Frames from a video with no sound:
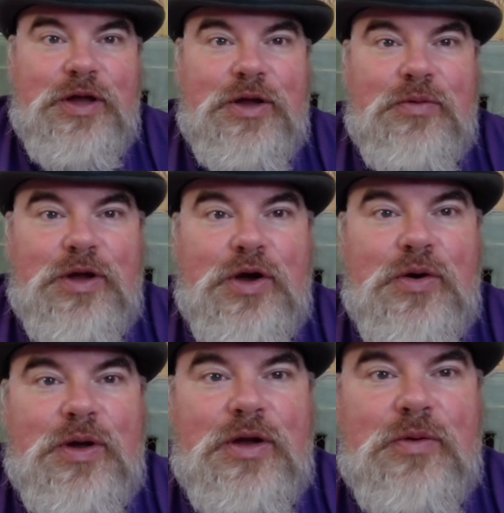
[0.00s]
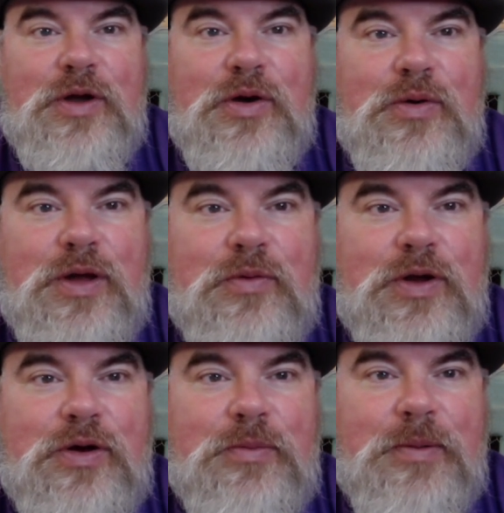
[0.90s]
Here we go, here we go, here
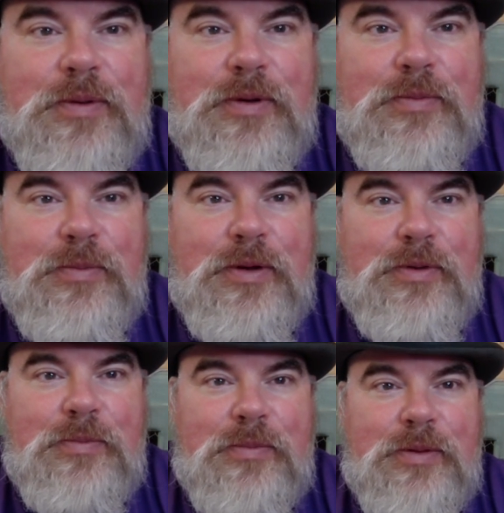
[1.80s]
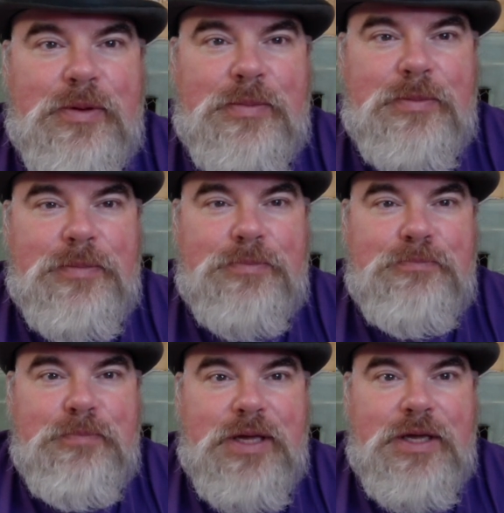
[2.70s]
we go. Puppy, puppy, puppy, puppy, puppy,
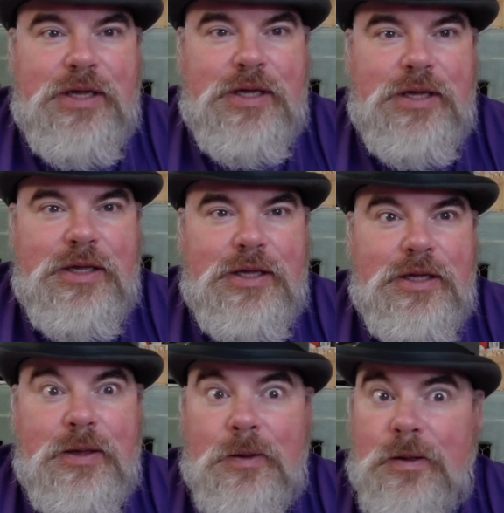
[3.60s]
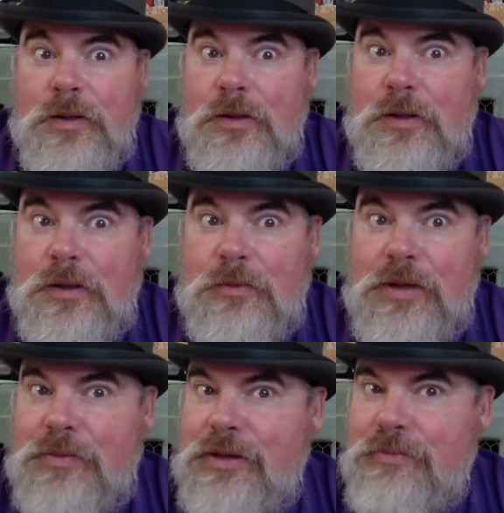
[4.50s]
puppy.
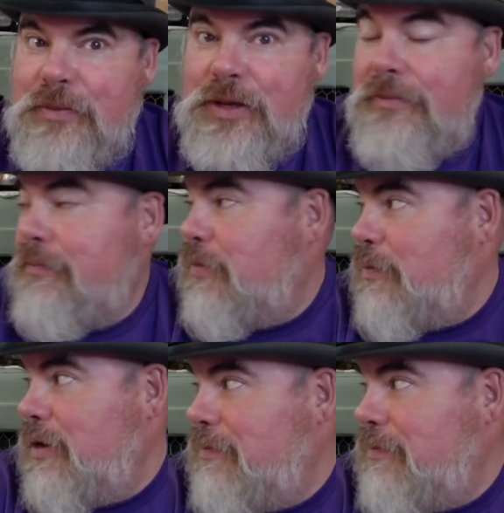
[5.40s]
Baby, puppy, puppy?